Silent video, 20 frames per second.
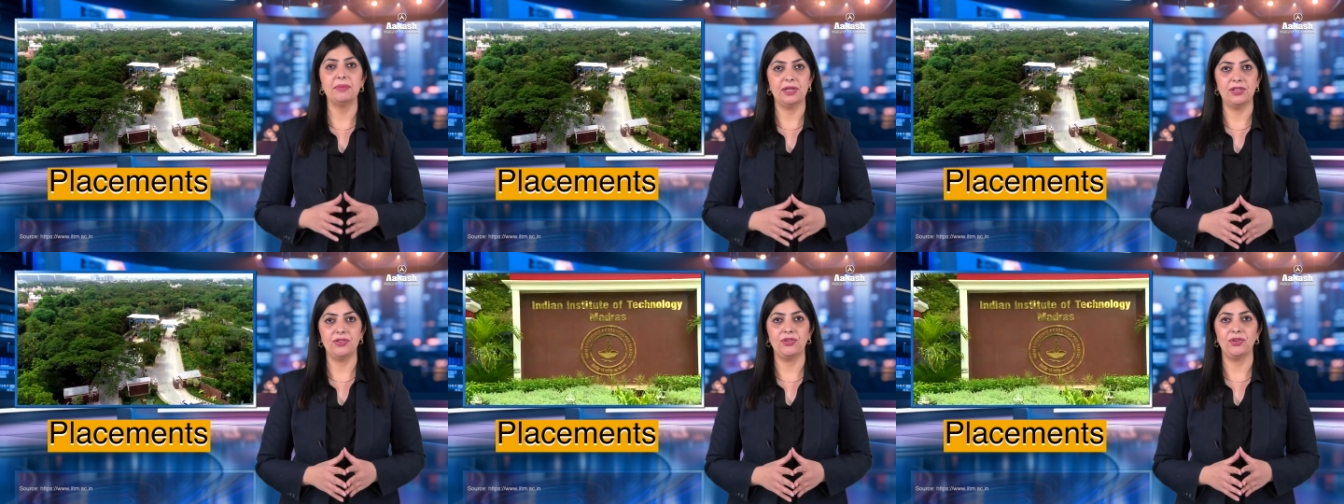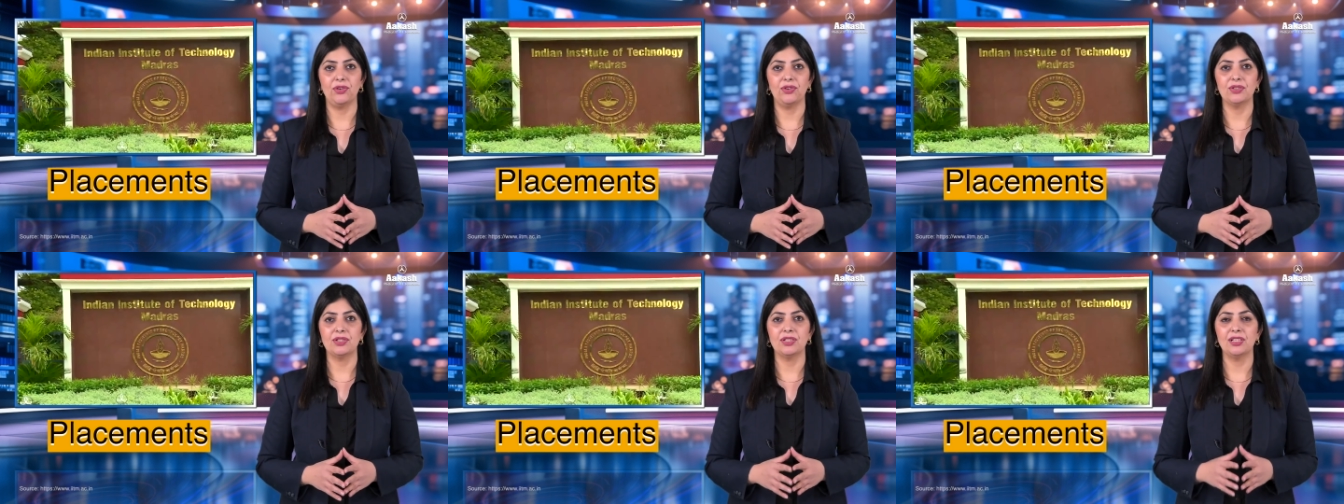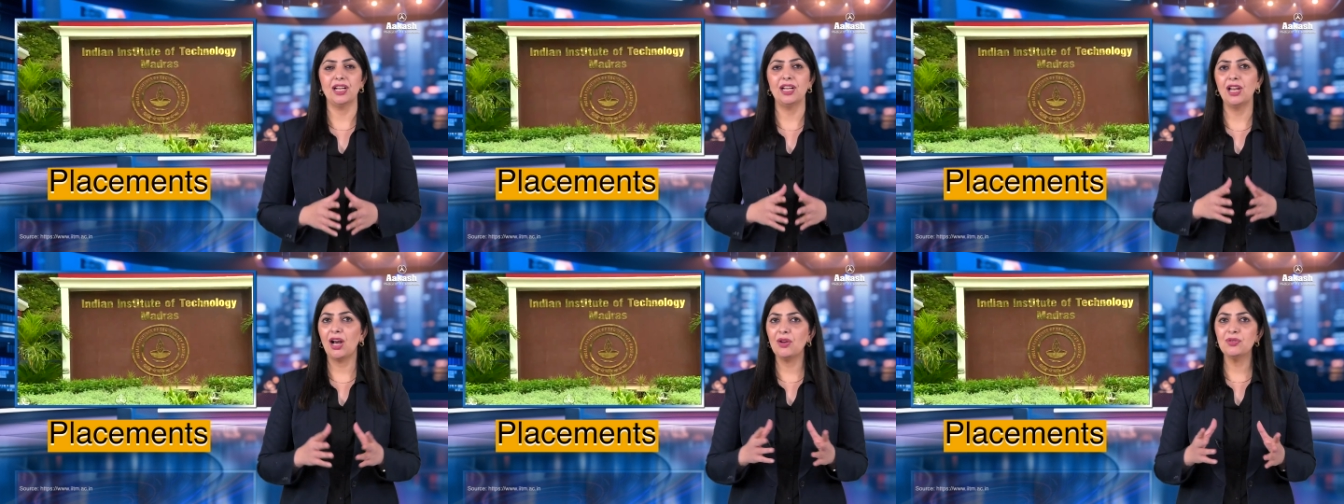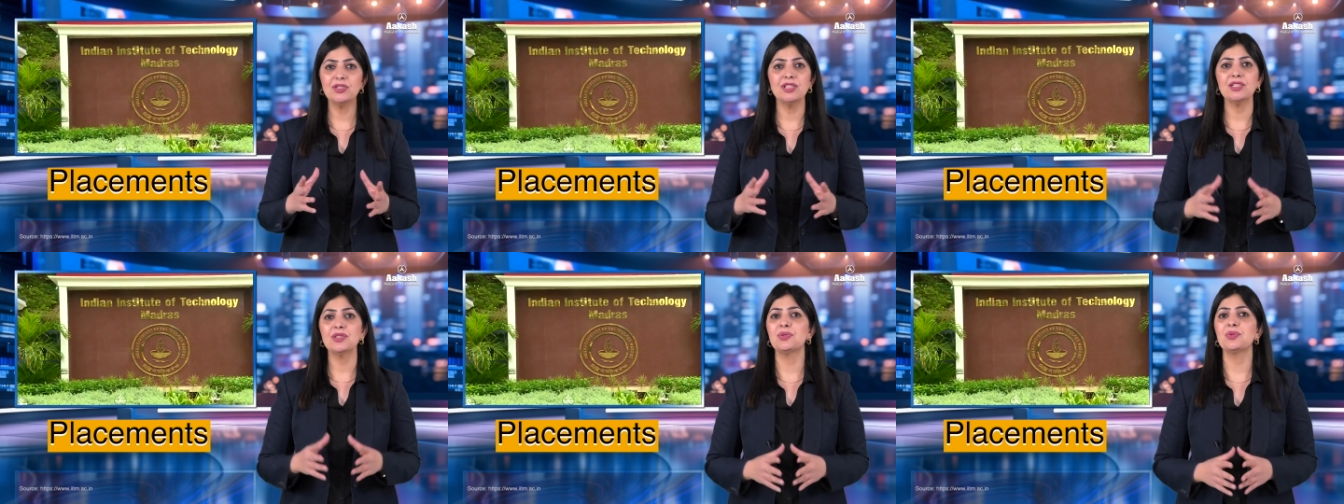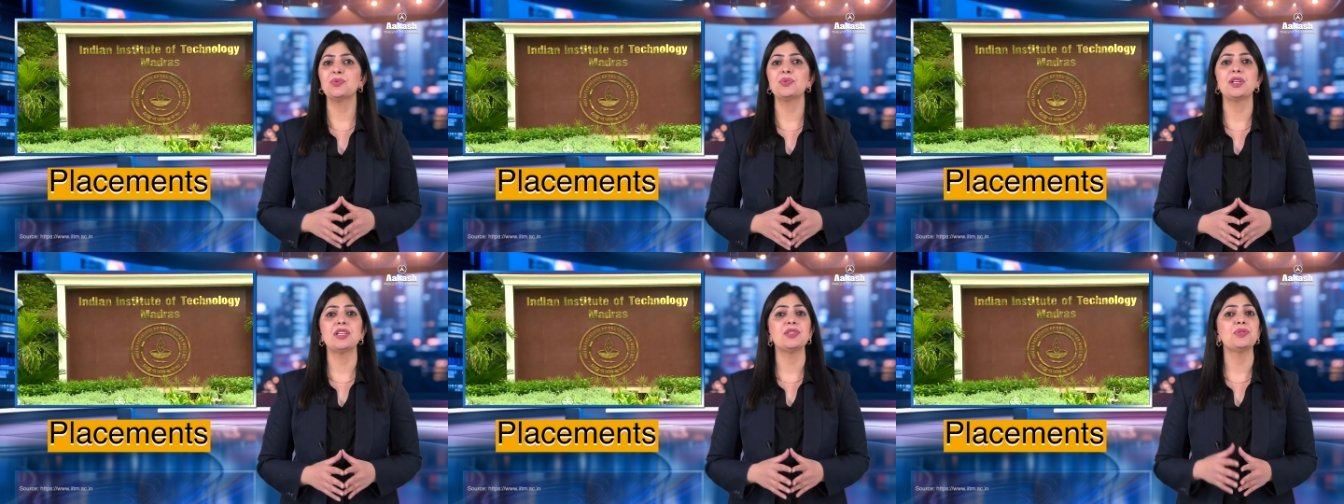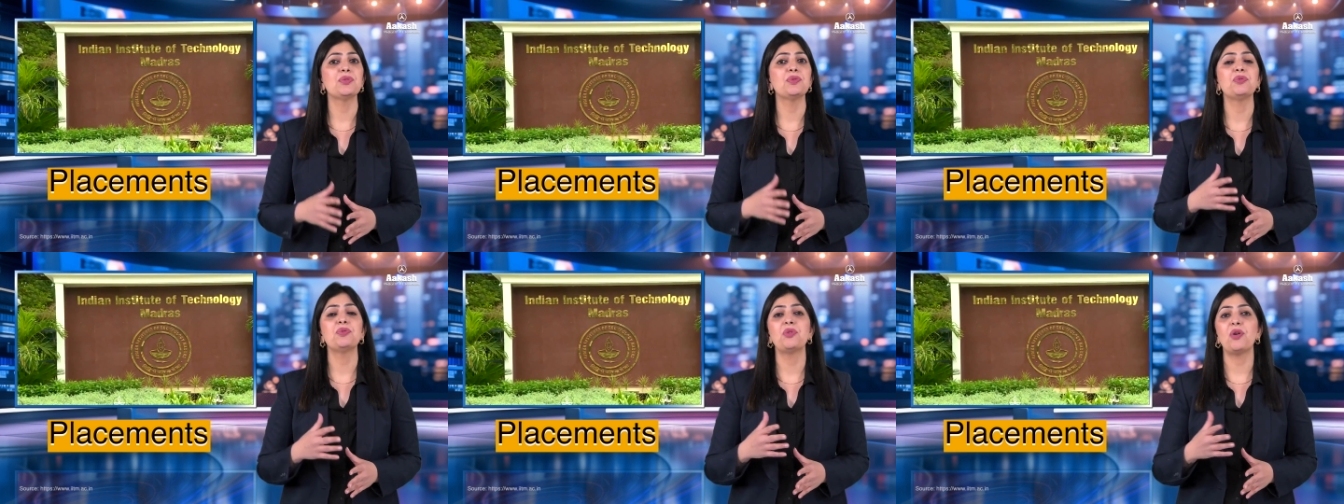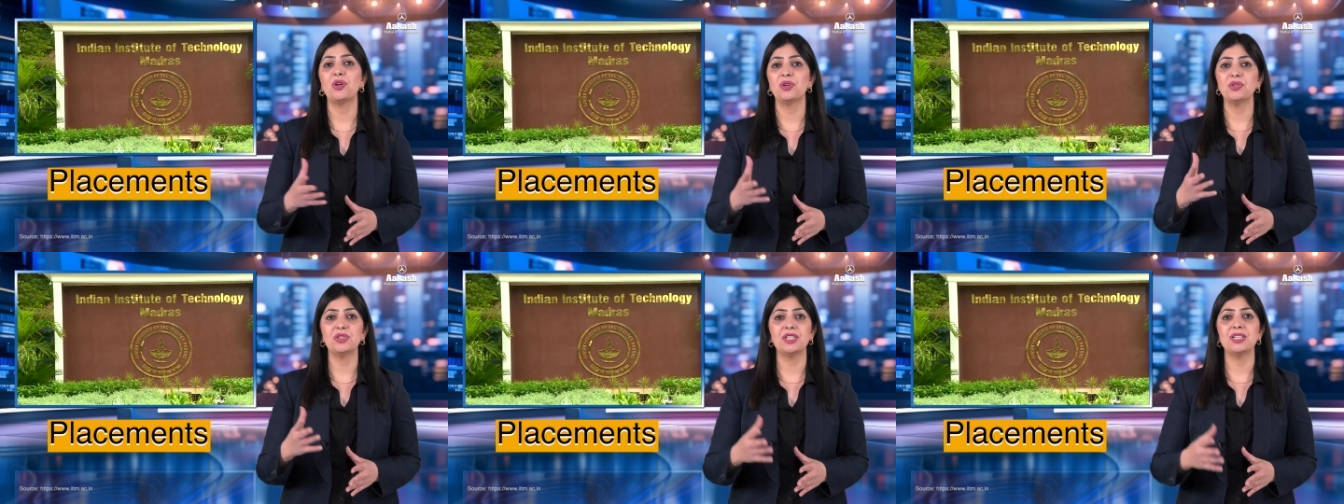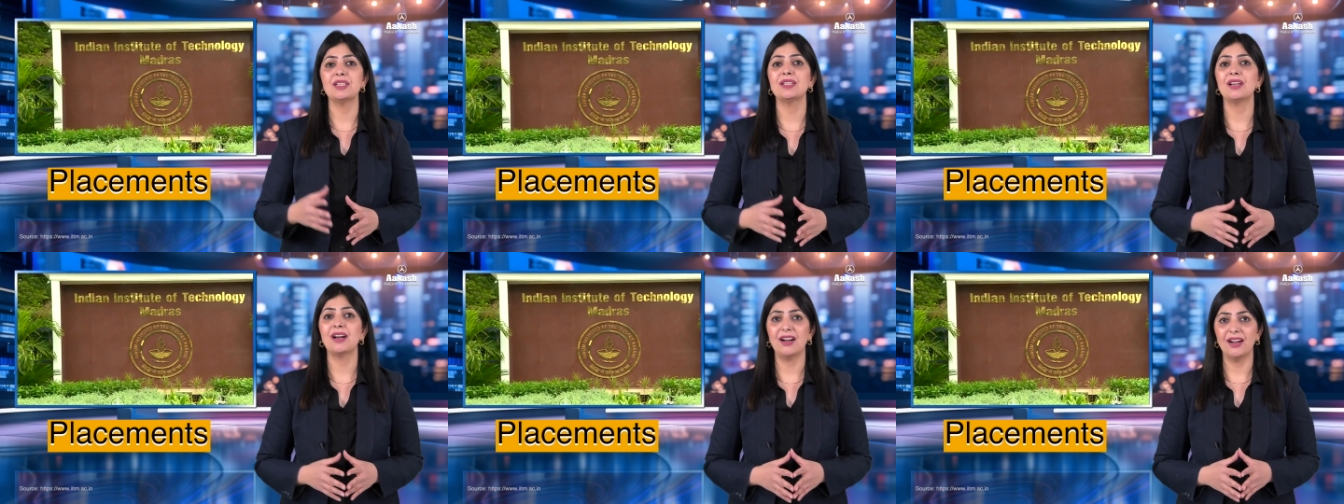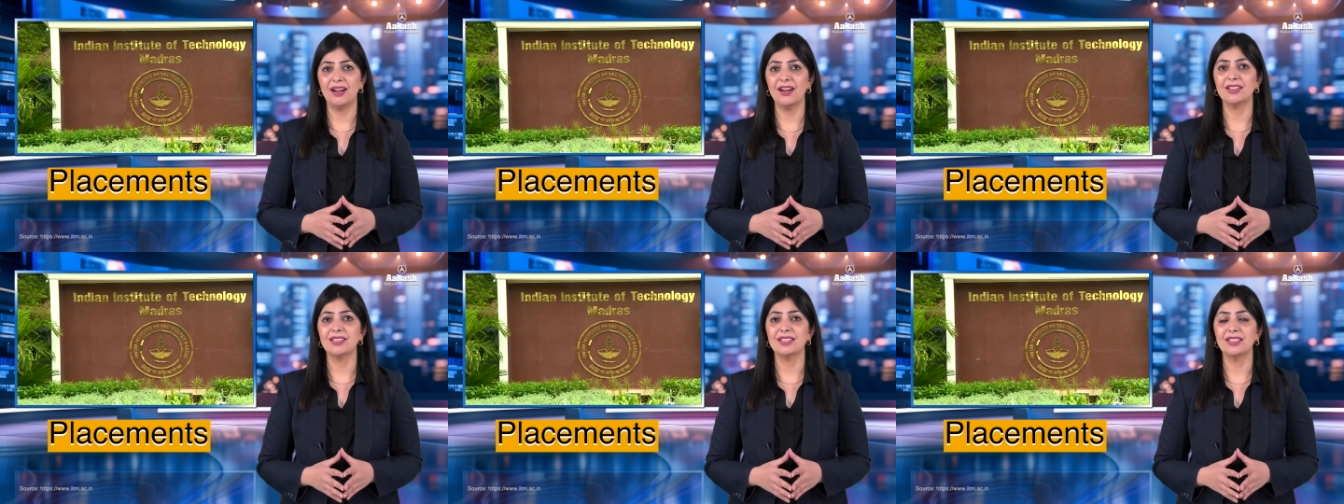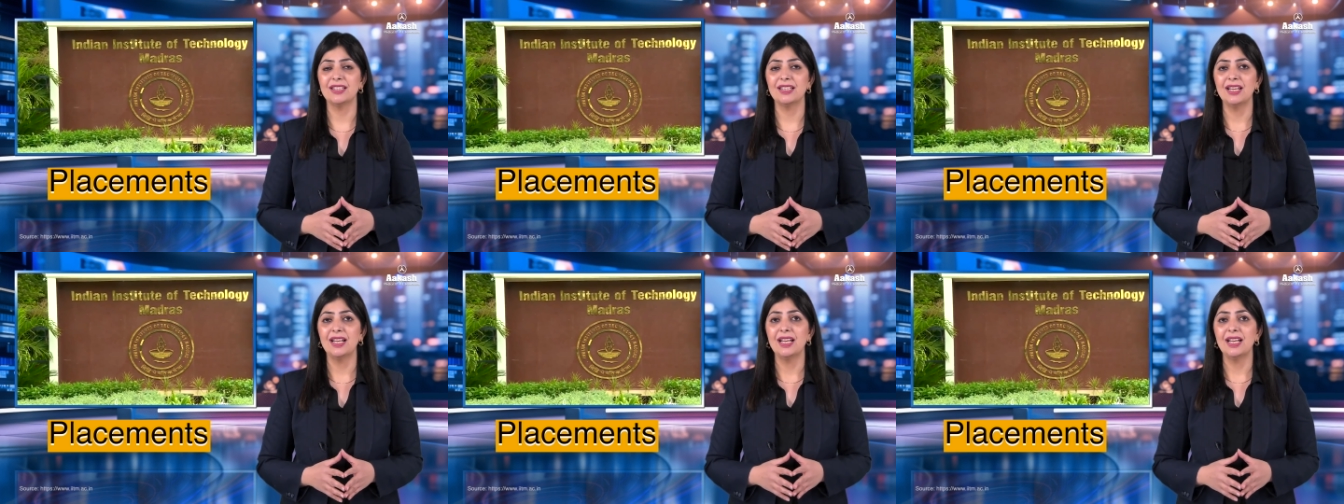Madras allows the students to follow their heart.